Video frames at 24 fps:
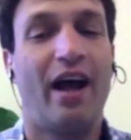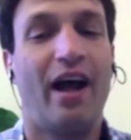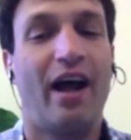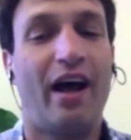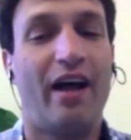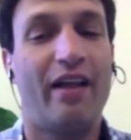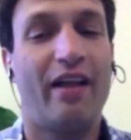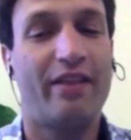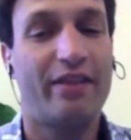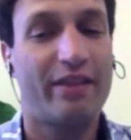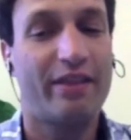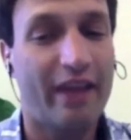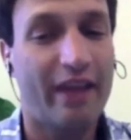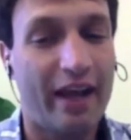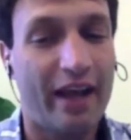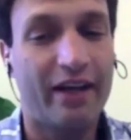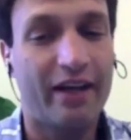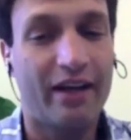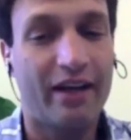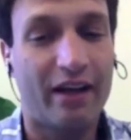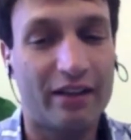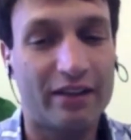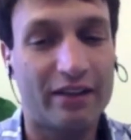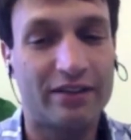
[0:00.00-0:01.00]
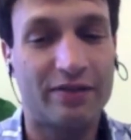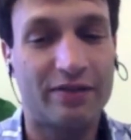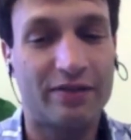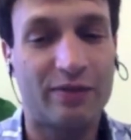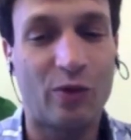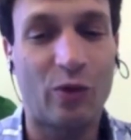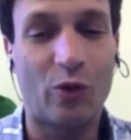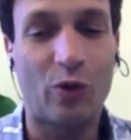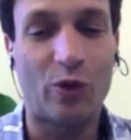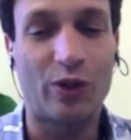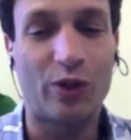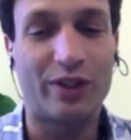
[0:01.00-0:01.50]
uh, thank us
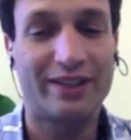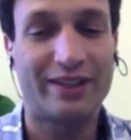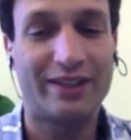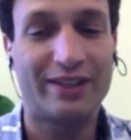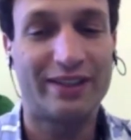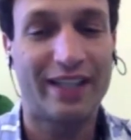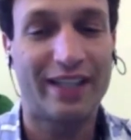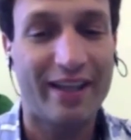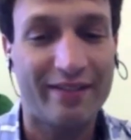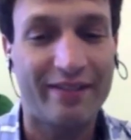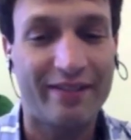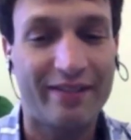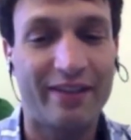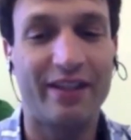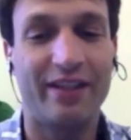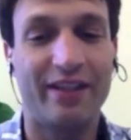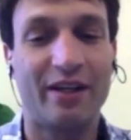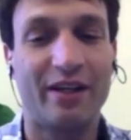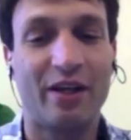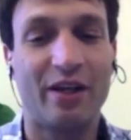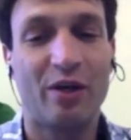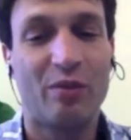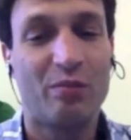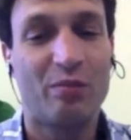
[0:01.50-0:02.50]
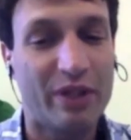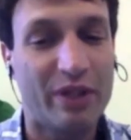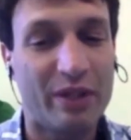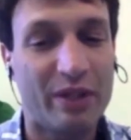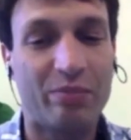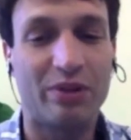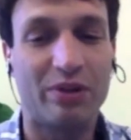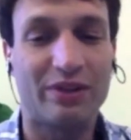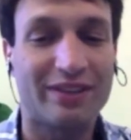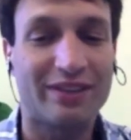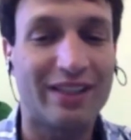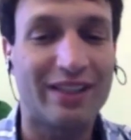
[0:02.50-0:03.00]
for saving
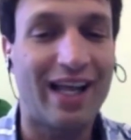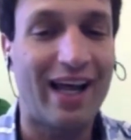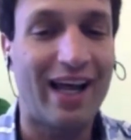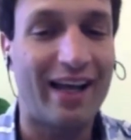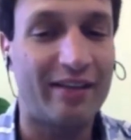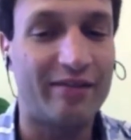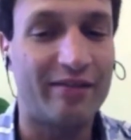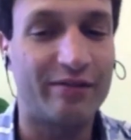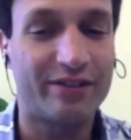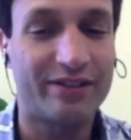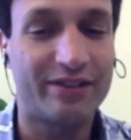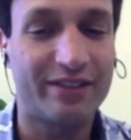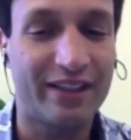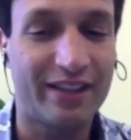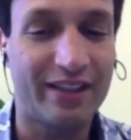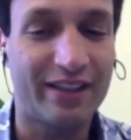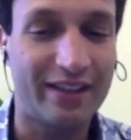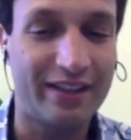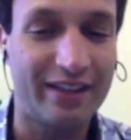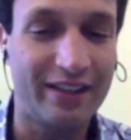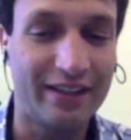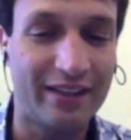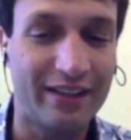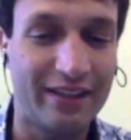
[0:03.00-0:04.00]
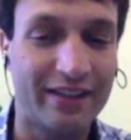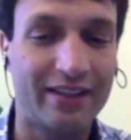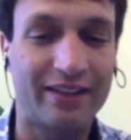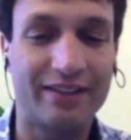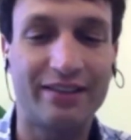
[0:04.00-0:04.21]
people's lives and i think that hmm.